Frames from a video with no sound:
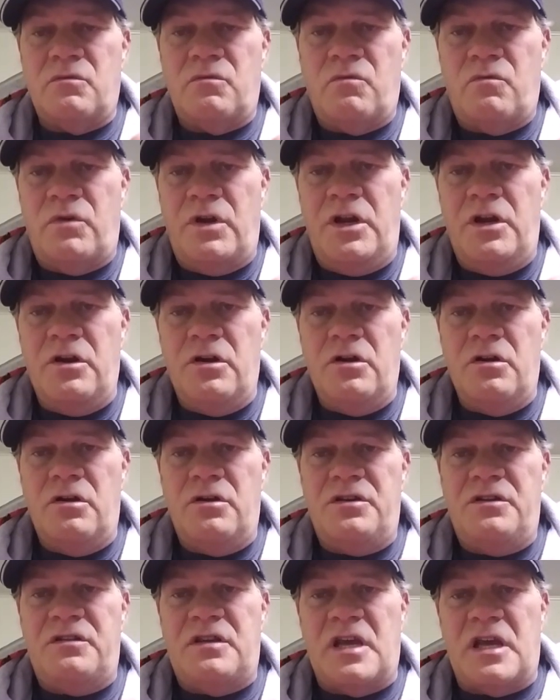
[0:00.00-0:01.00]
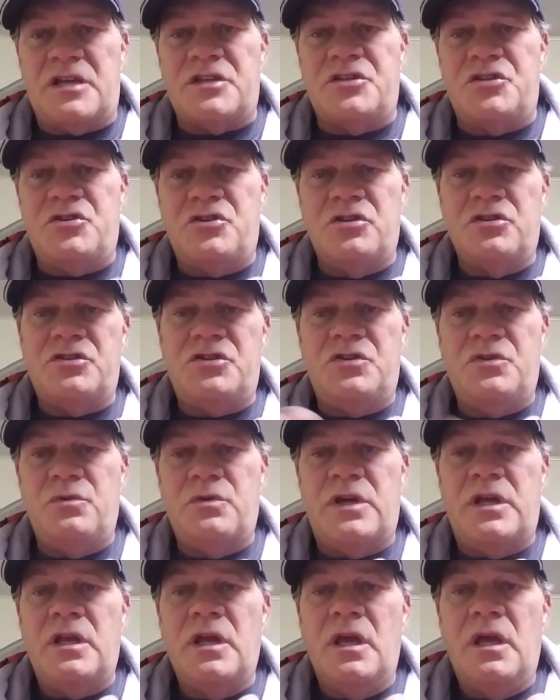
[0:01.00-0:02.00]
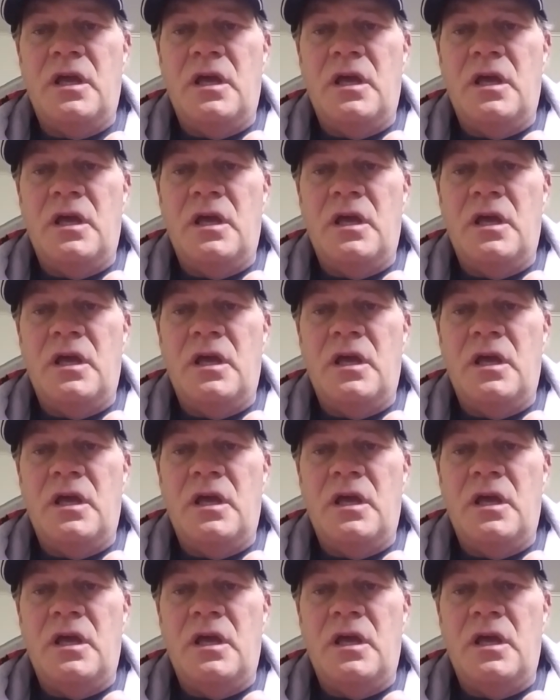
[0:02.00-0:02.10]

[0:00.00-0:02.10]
weird texture to it,